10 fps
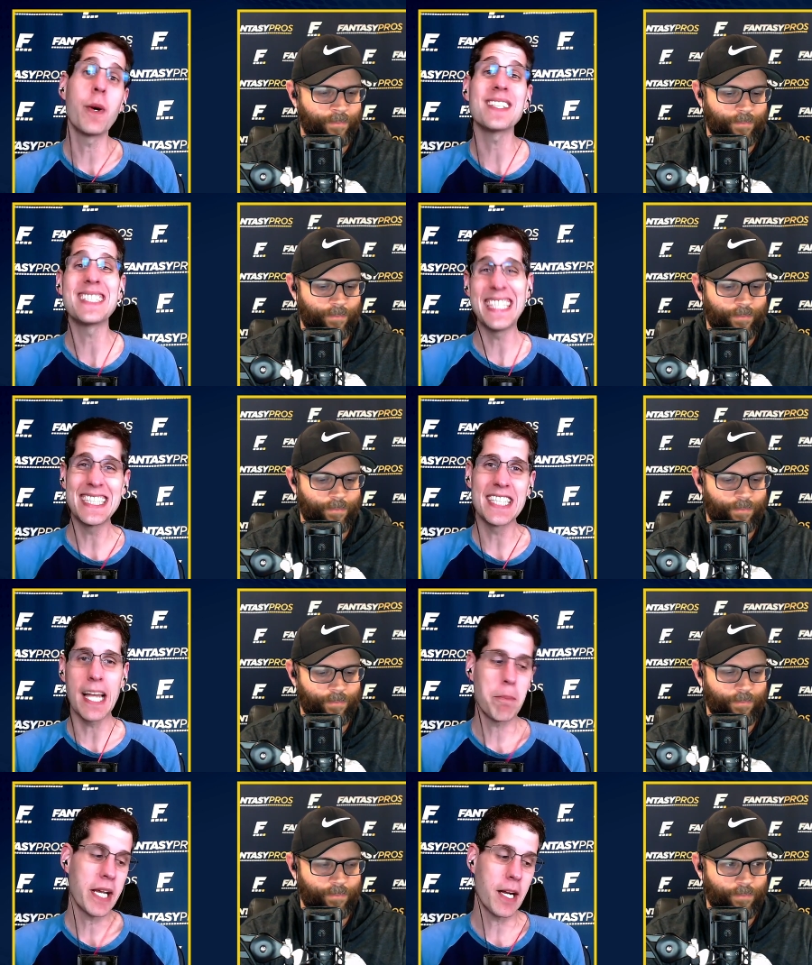Speaker 1: who else needs
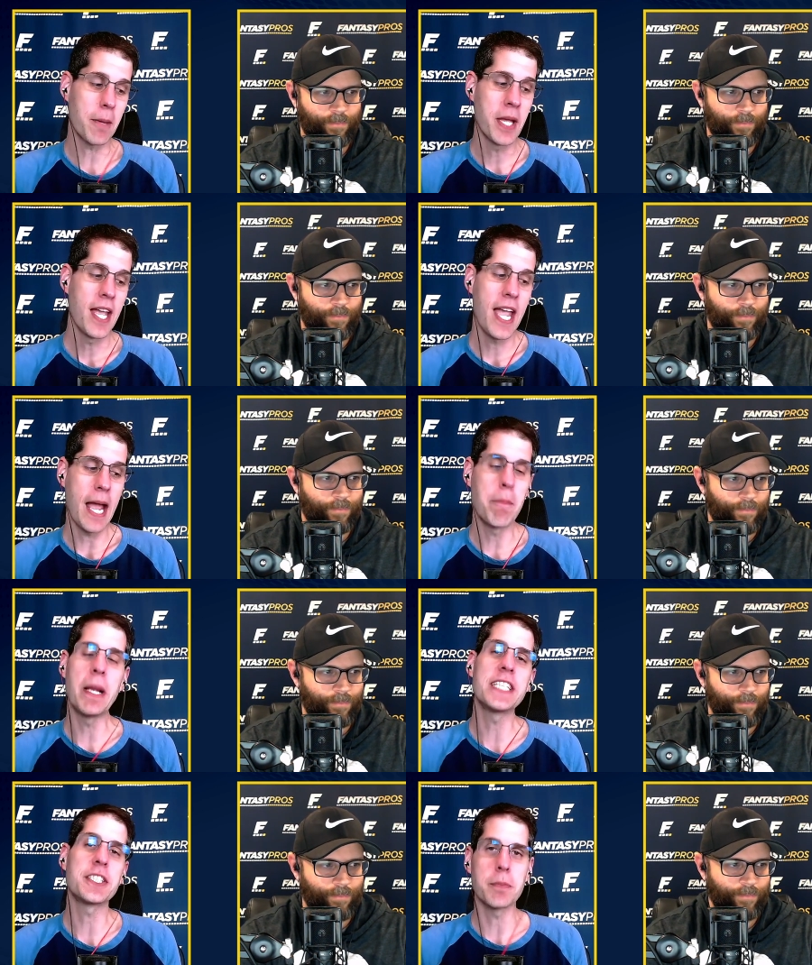that pickup, and
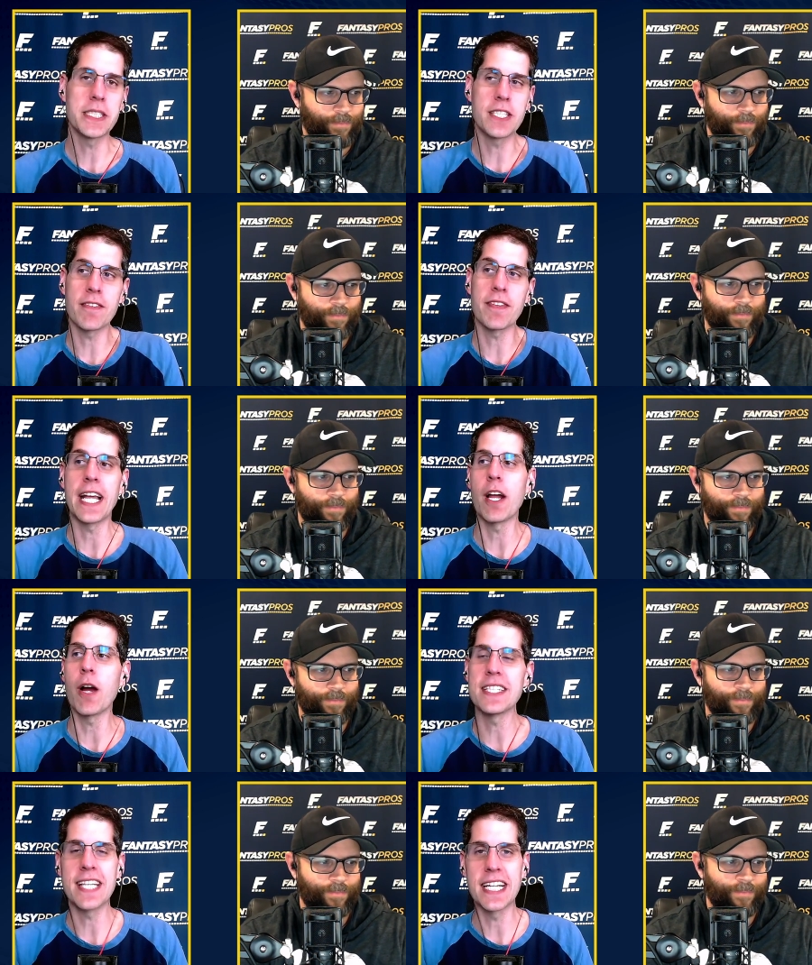base your bids off of that.
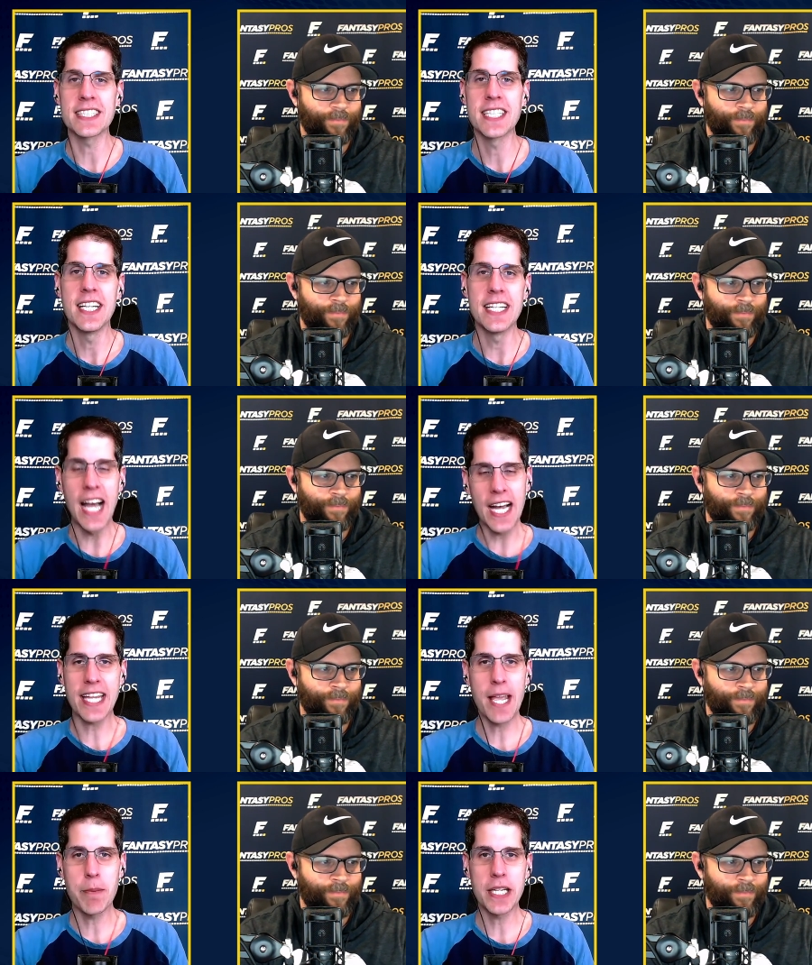All right, Tags.
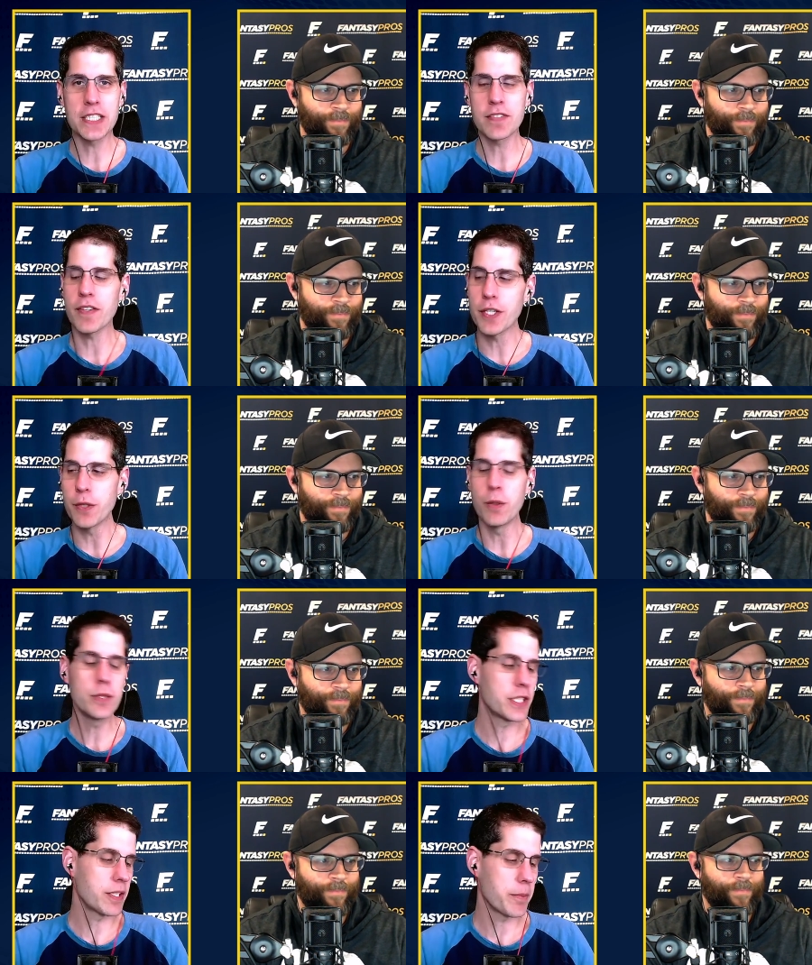Not Cam Akers for you.
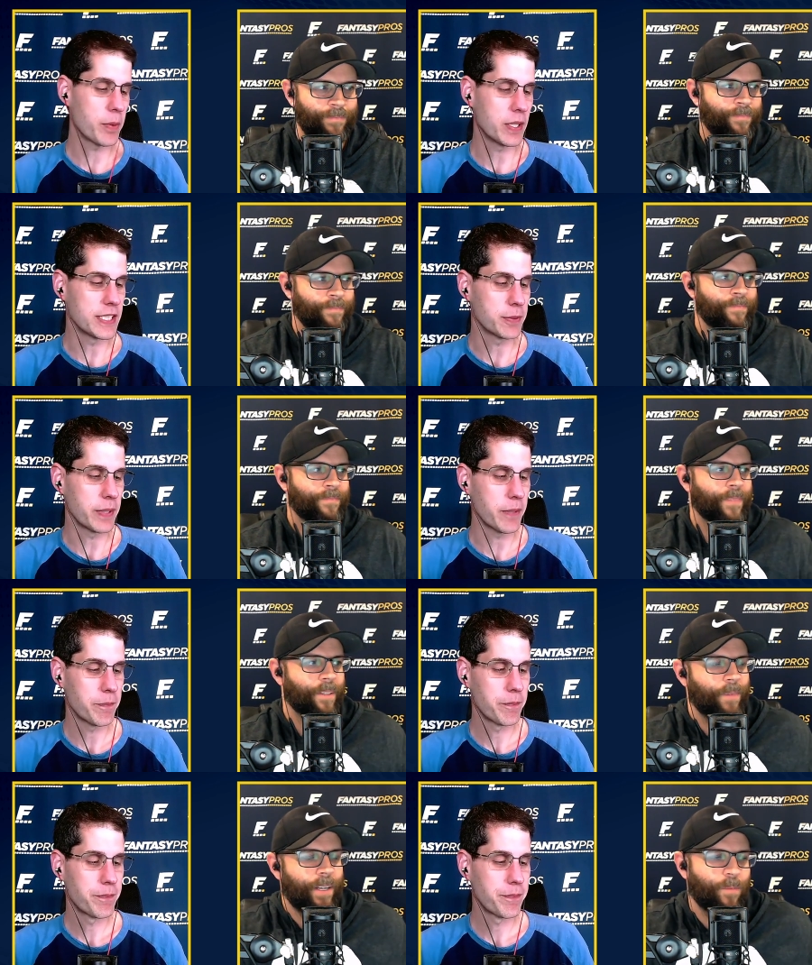Who's your number one this week?
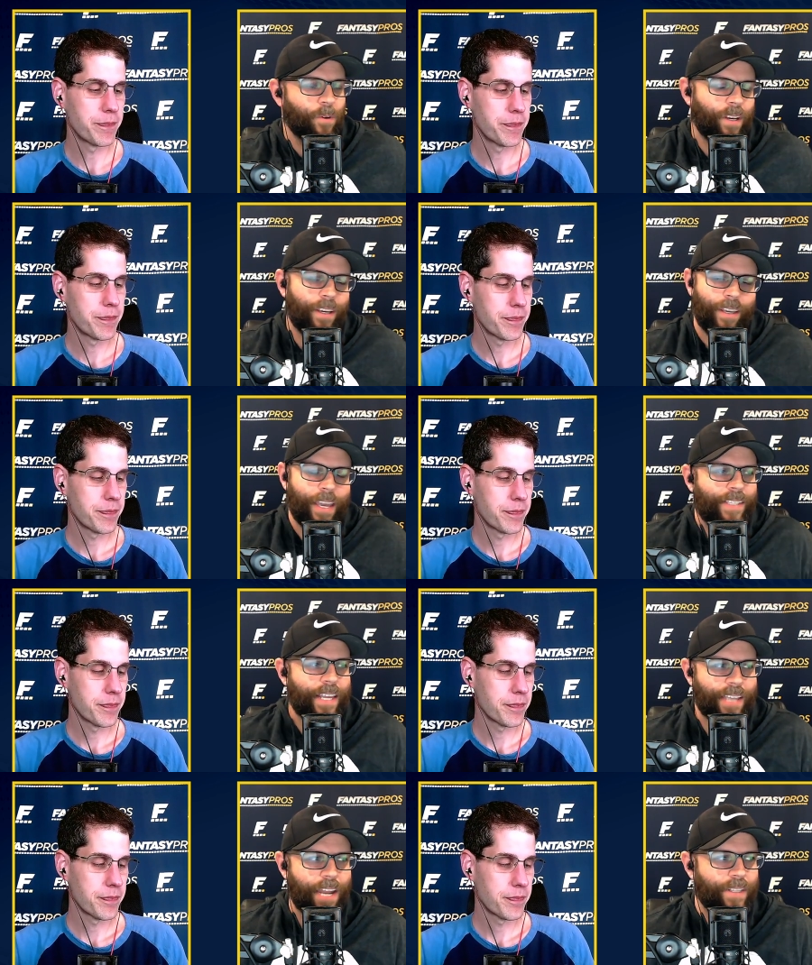
Speaker 2: My number, it's
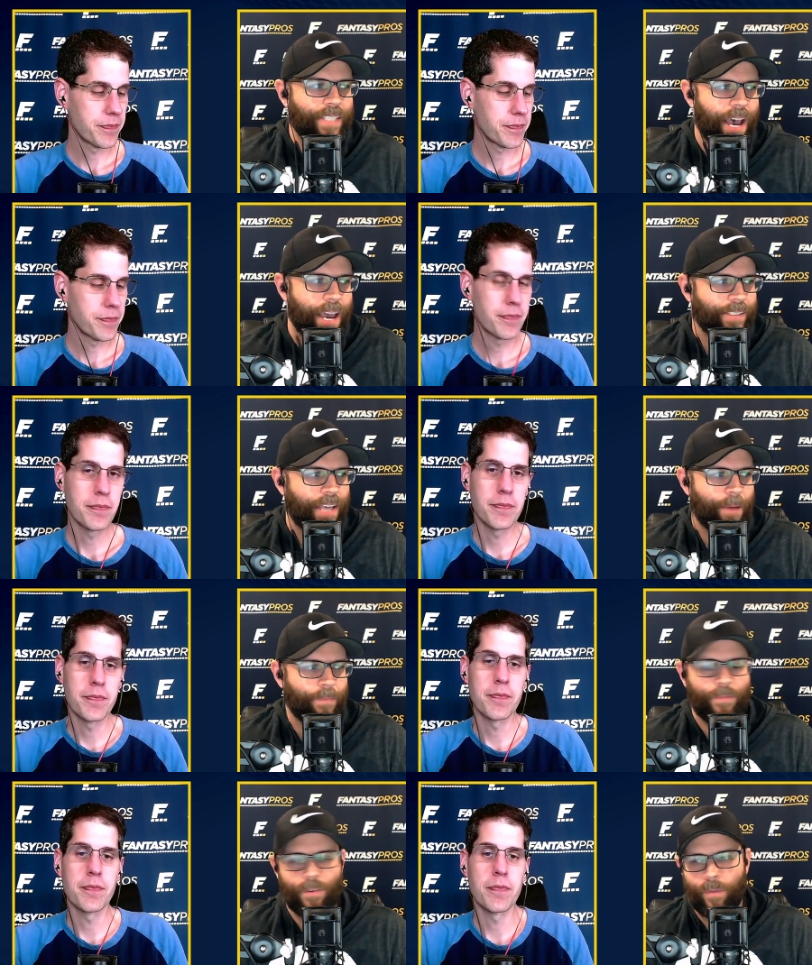it's kind of a tie
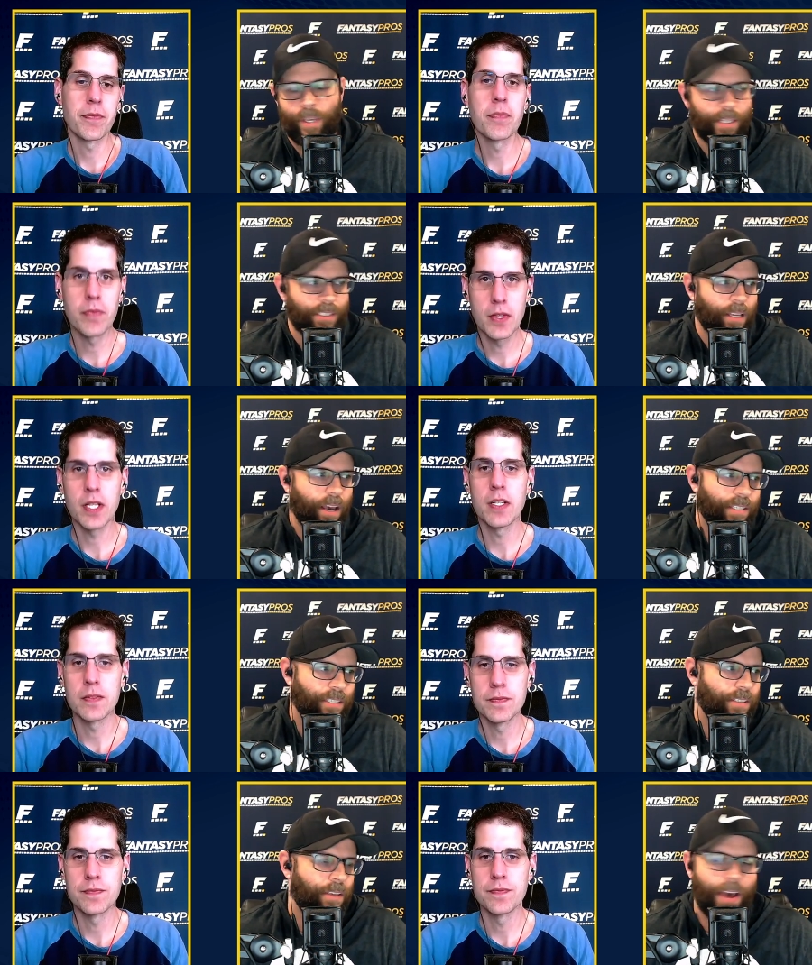atop for me. It's uh,
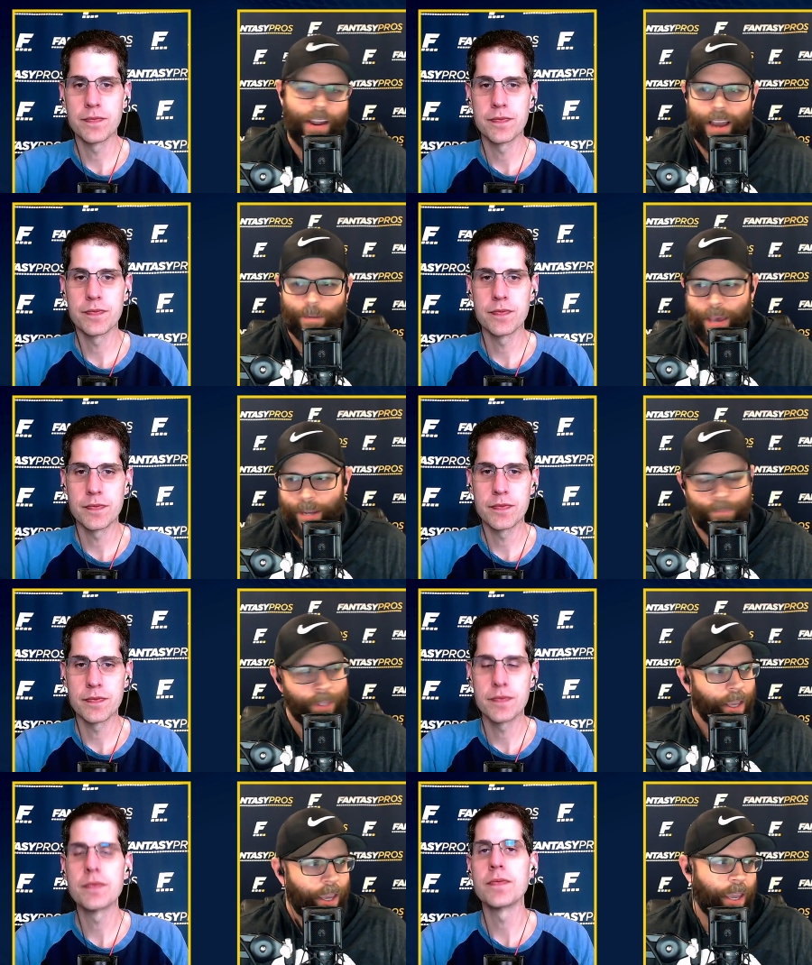Salvon Ahmed
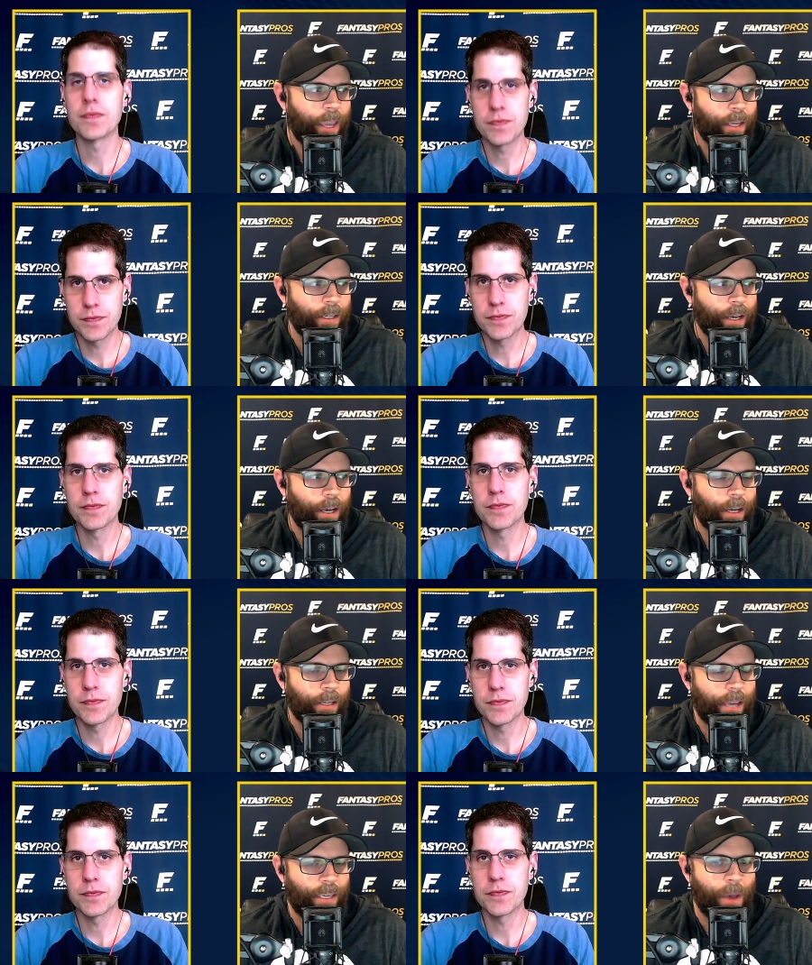and uh,
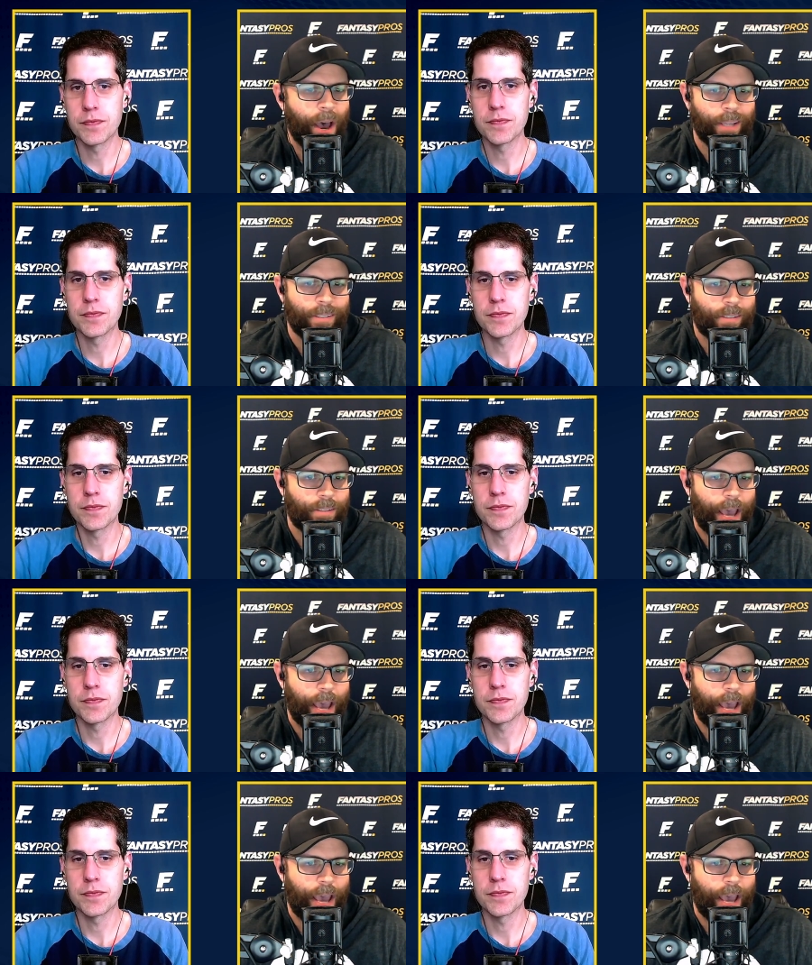Nyheim Hines.